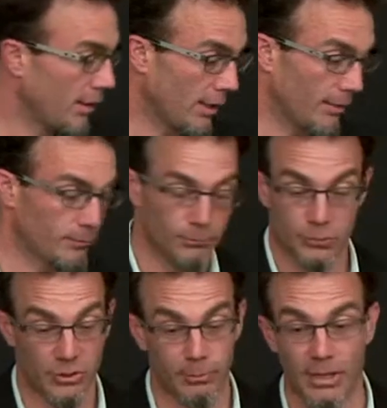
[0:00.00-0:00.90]
Um,
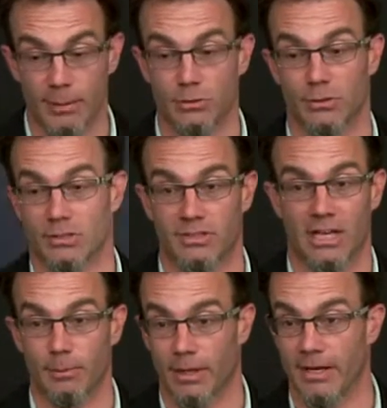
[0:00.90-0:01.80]
sometimes you're a
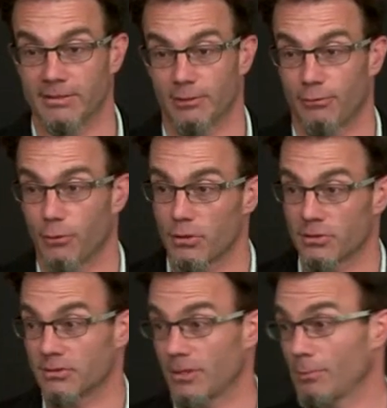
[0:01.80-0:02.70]
stabilizing force
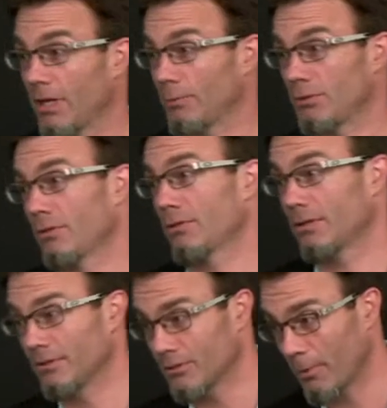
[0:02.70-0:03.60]
and sometimes you're
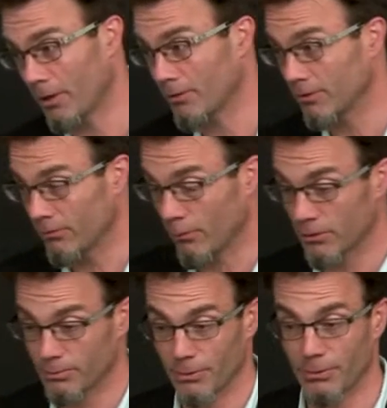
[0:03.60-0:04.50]
an inspiring
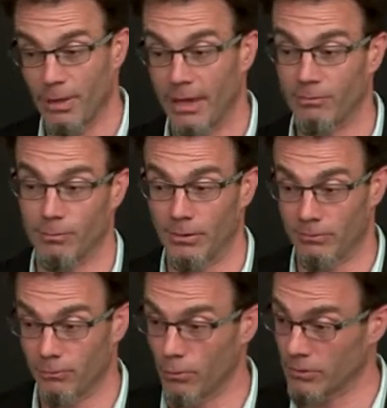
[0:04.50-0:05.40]
force, but you have to be a
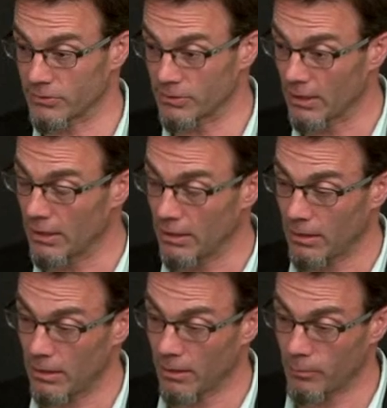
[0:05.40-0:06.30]
force.
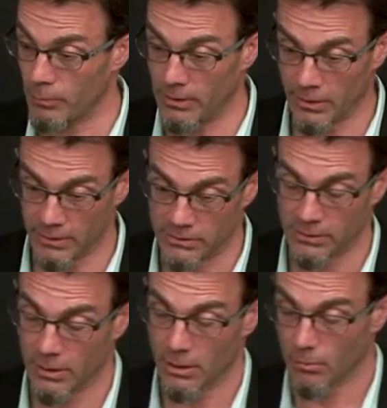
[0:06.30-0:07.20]
Uh,
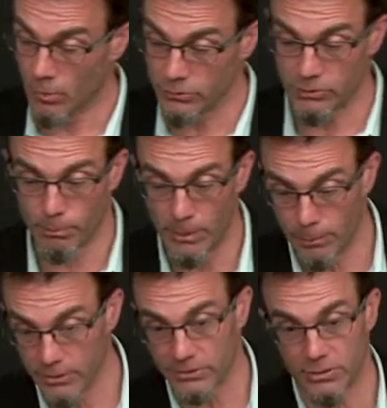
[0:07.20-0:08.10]
because most of the
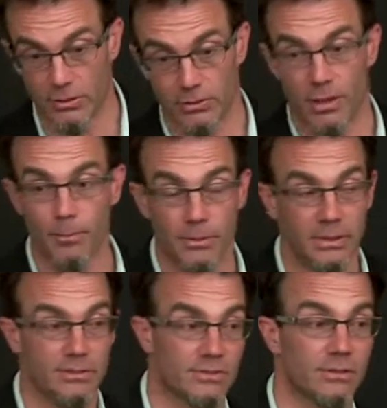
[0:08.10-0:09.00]
people that start
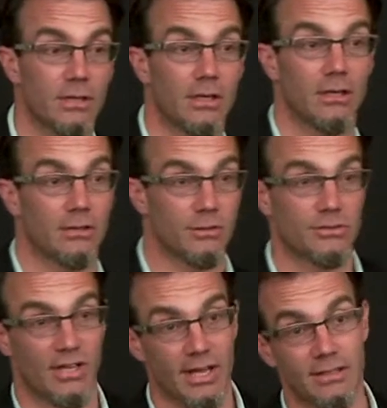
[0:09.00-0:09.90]
companies, they're
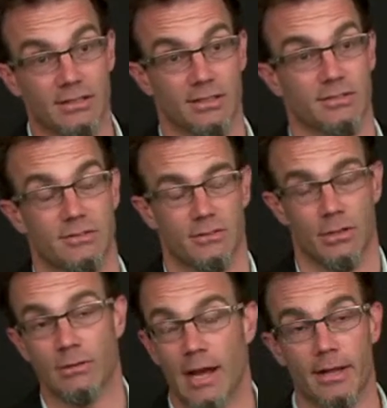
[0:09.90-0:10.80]
scientists.
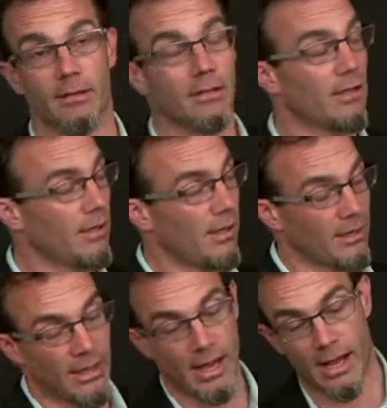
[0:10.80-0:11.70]
They're not
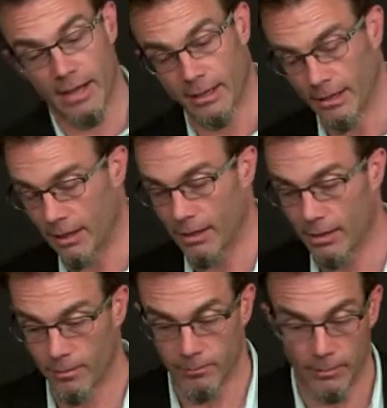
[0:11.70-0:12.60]
a guy
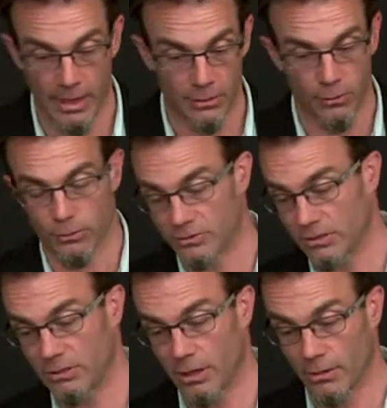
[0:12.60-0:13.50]
um, at Ernst &
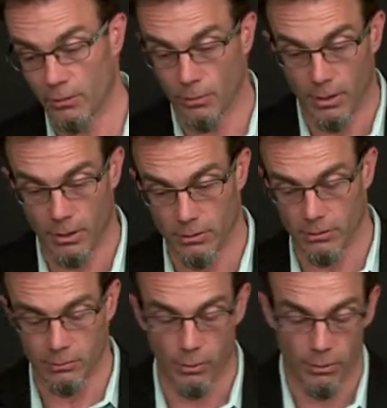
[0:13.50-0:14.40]
Young who are,
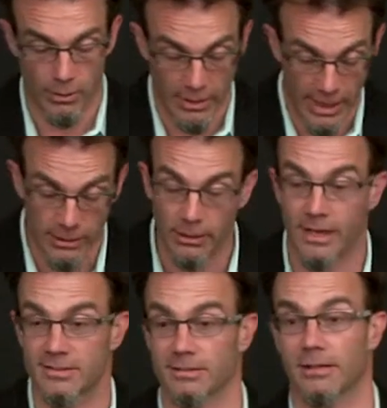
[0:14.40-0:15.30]
who are
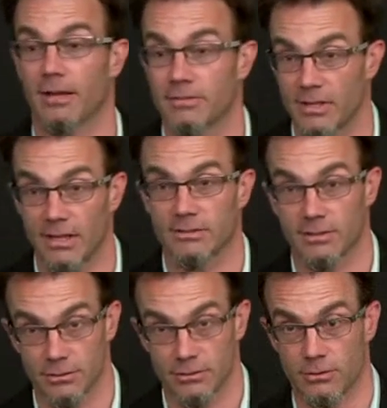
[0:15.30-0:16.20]
analyzing the life science
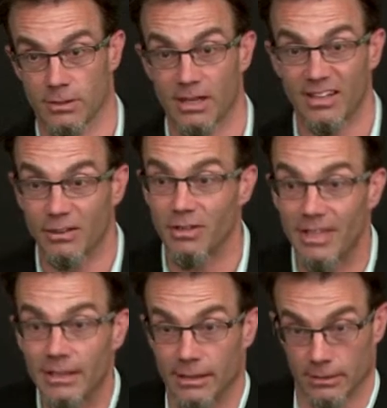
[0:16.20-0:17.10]
industry. They're
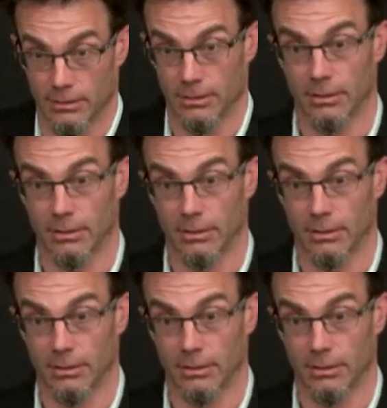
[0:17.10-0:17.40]
in it.